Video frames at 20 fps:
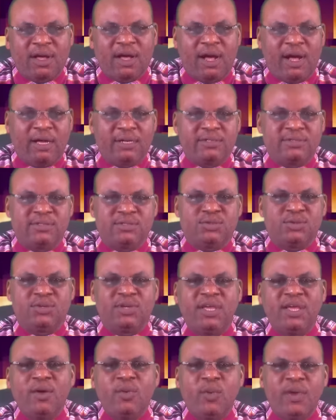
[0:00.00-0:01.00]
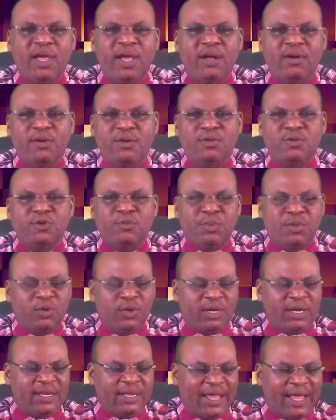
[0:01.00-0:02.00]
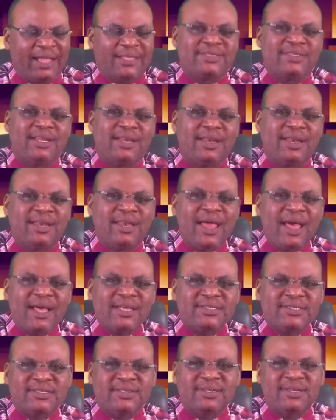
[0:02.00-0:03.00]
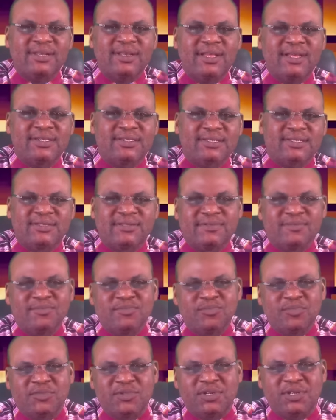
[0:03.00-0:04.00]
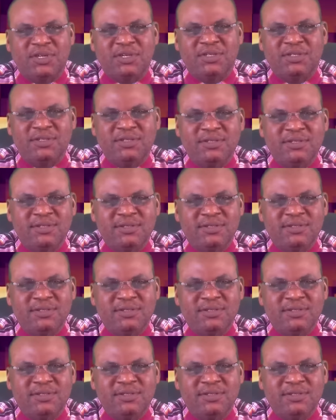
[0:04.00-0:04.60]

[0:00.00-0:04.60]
And today we are going to be looking at the last lesson in